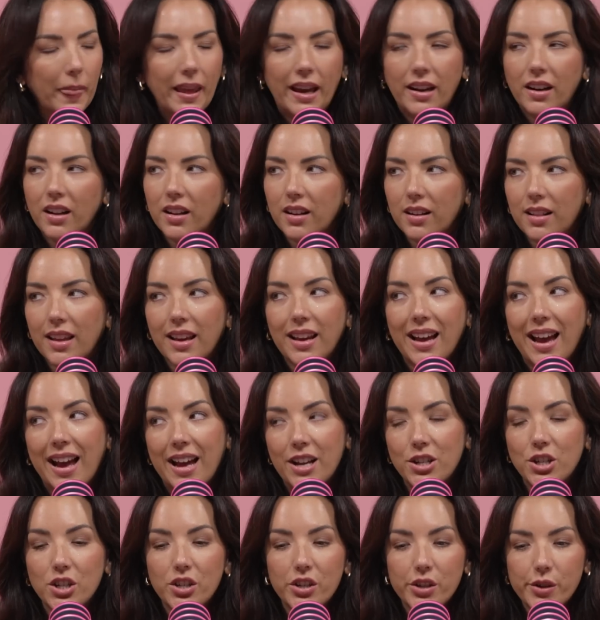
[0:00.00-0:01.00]
Another thing, I
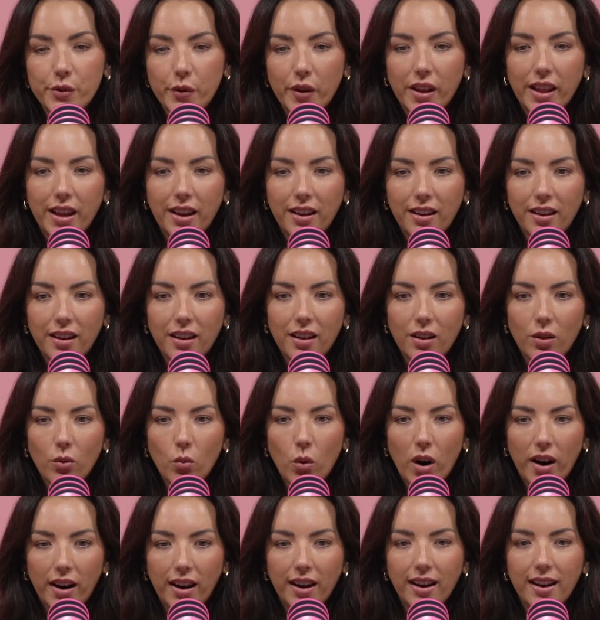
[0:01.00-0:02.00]
actually just feel like
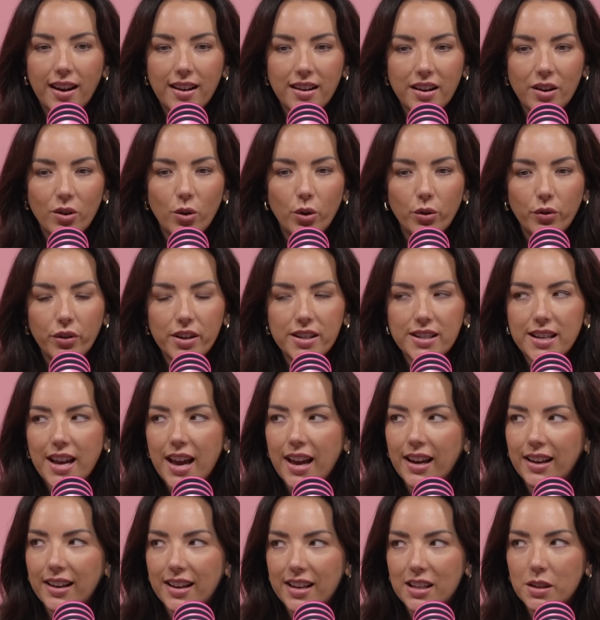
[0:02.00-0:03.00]
working in an office
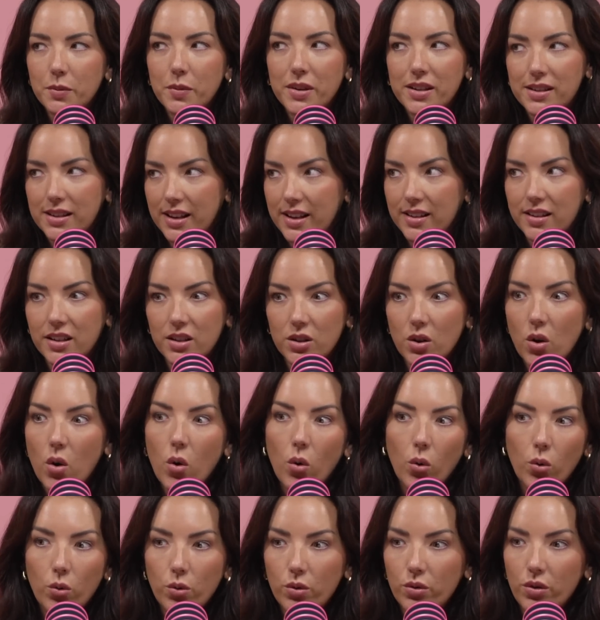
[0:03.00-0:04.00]
at Christmas is its
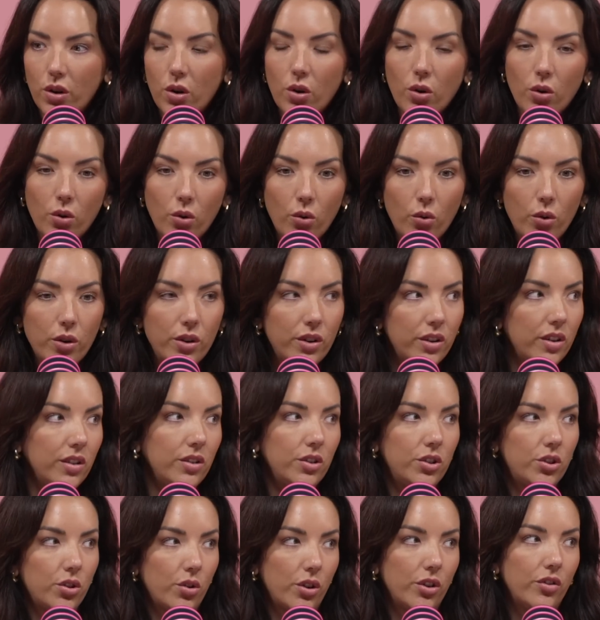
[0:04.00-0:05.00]
whole own
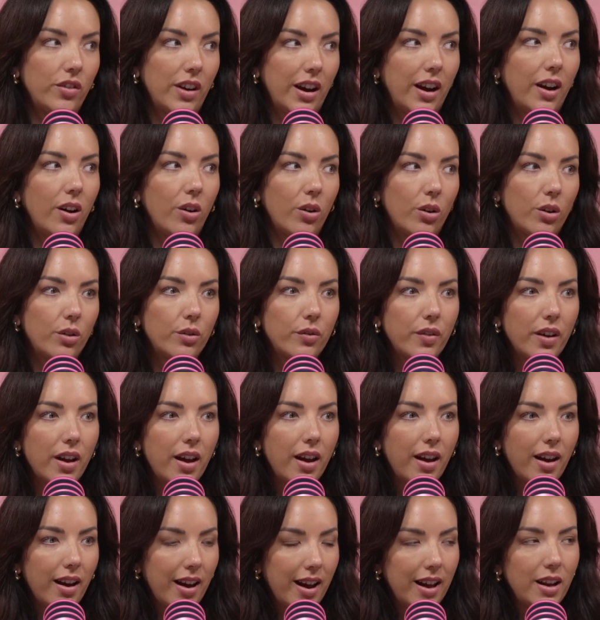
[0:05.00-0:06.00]
genre of
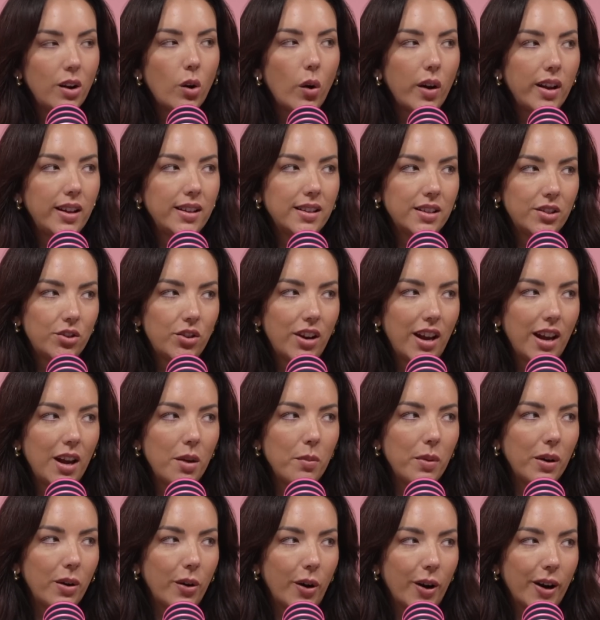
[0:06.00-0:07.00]
annoyance, right?
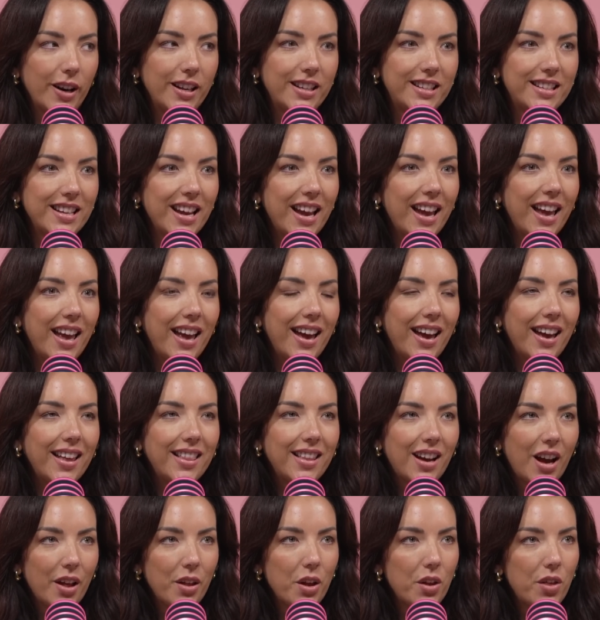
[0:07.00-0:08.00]
Because
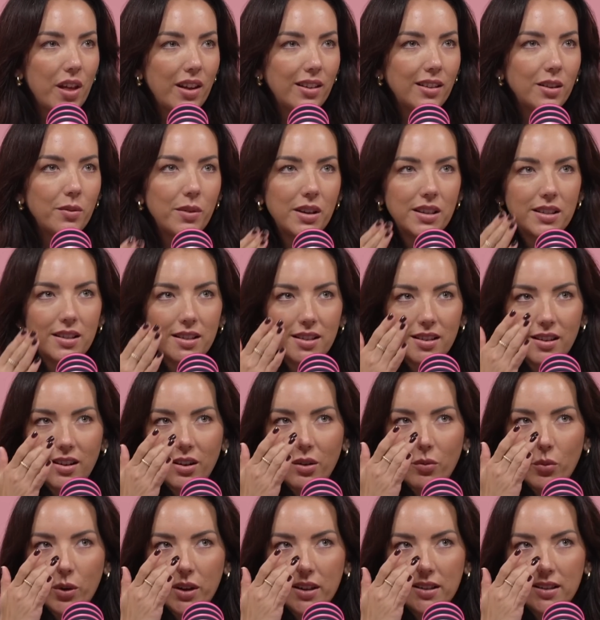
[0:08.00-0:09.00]
the other thing that we used to do
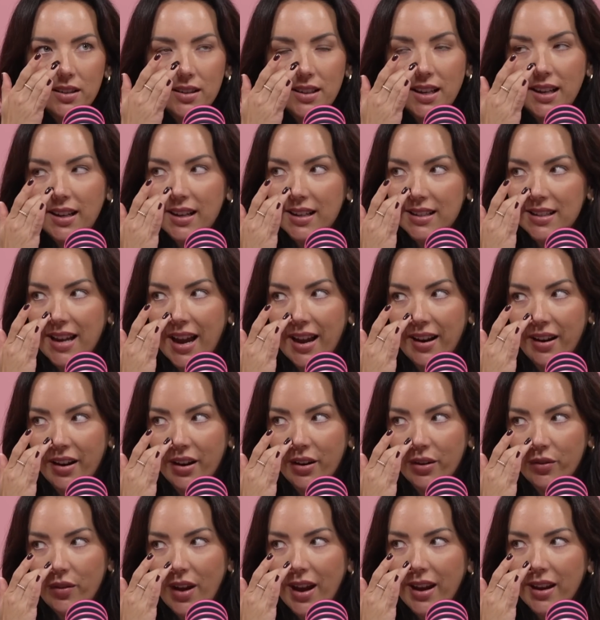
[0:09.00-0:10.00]
was Secret
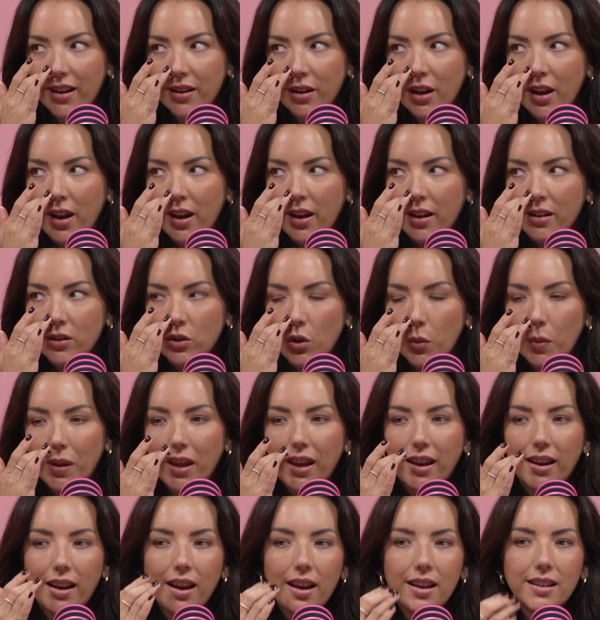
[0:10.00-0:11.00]
Santa, right? So it'd be
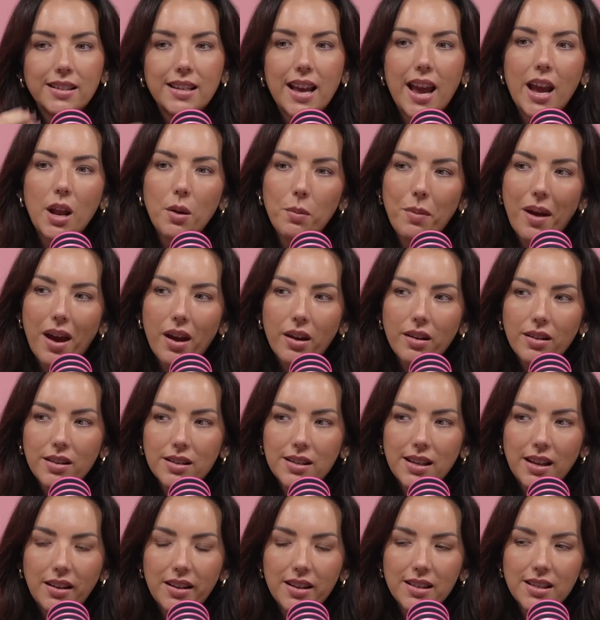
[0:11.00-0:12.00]
like £10
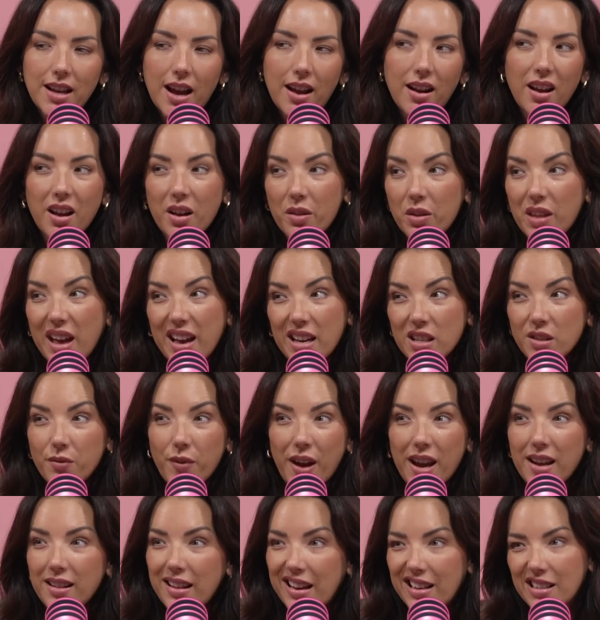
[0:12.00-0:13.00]
Secret Santa. That's
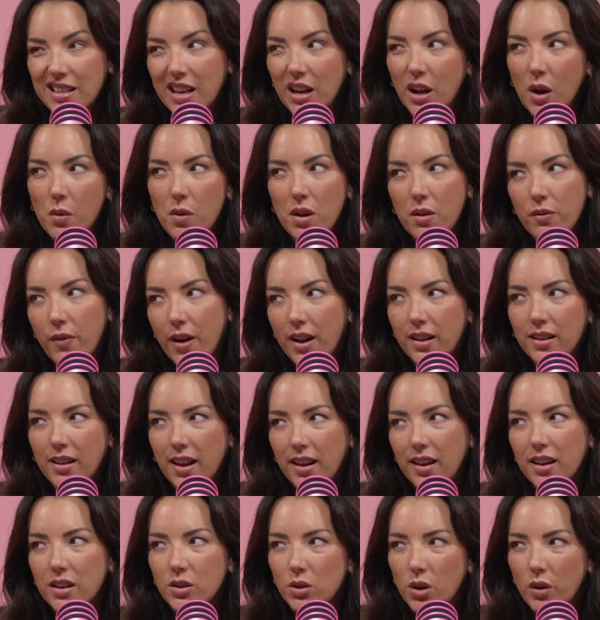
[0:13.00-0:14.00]
fine. That's like a wee fun
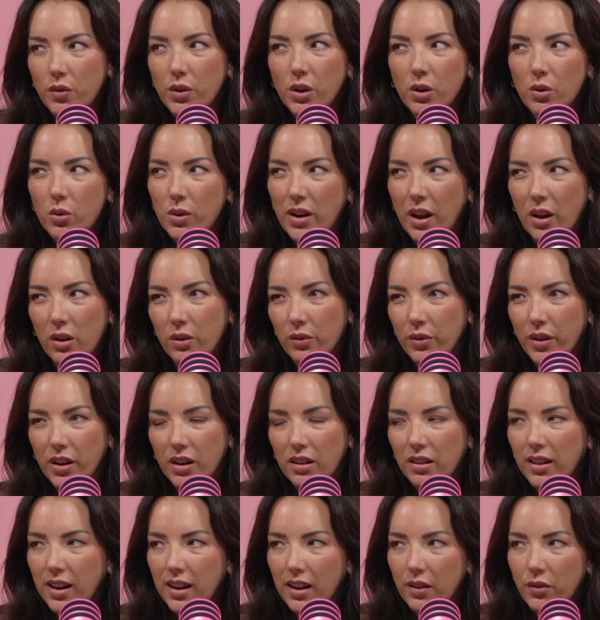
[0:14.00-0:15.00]
thing to do if you're going out for
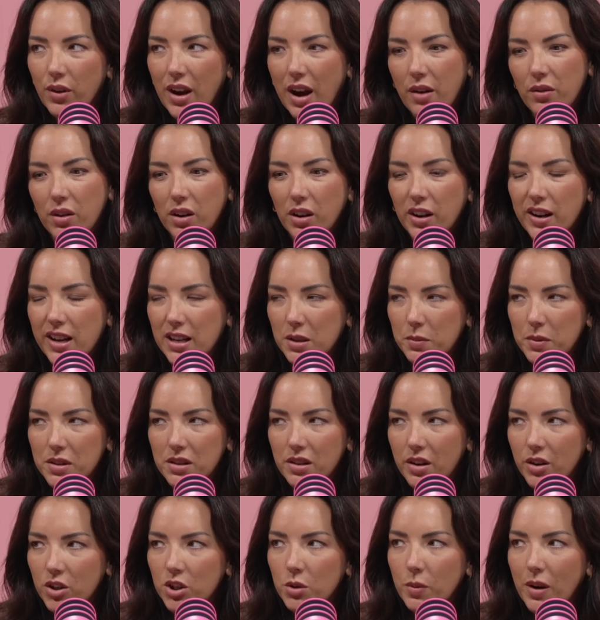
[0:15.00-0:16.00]
like, if you're having a Christmas
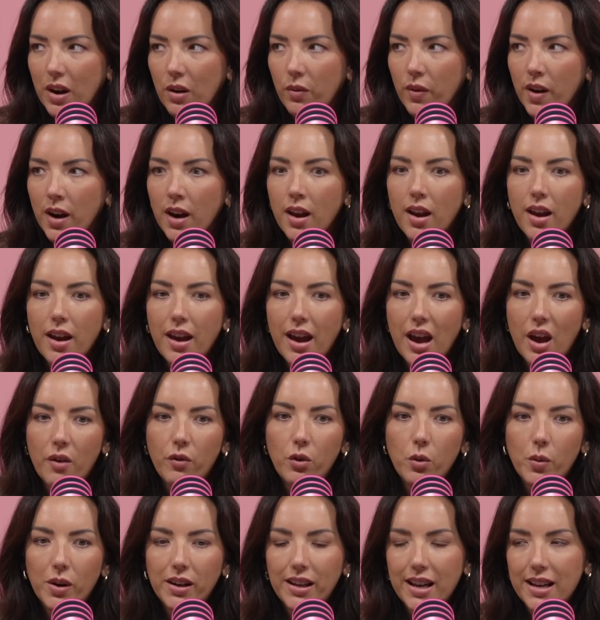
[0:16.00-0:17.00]
lunch or whatever,
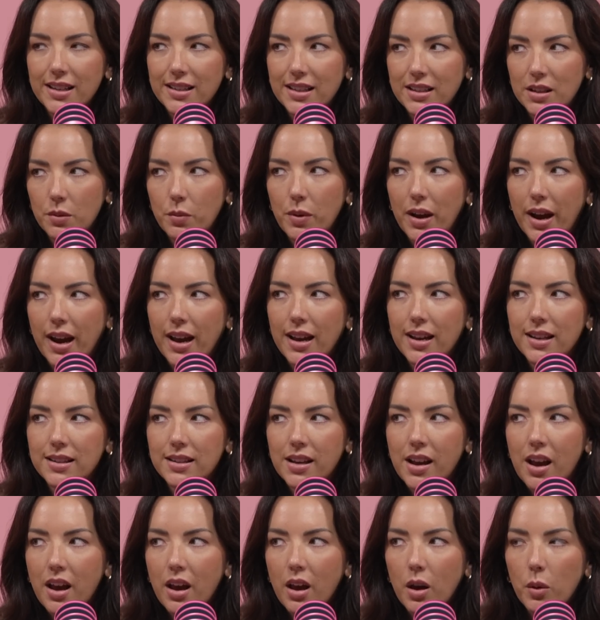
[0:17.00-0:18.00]
everyone gets a surprise.
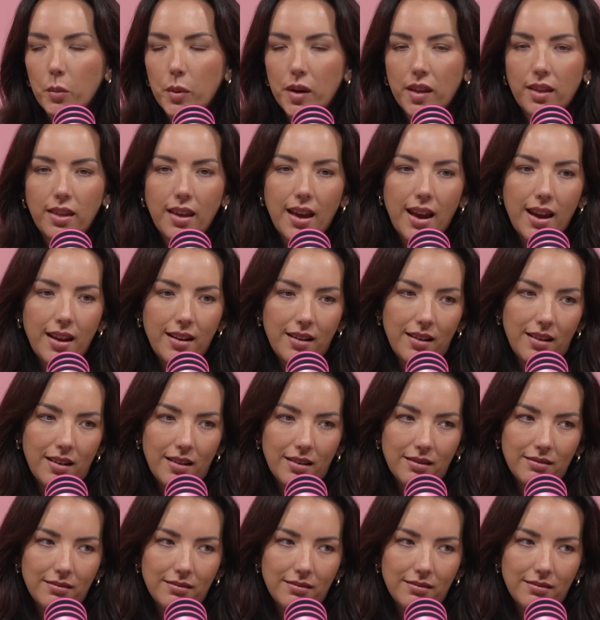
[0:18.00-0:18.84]
But then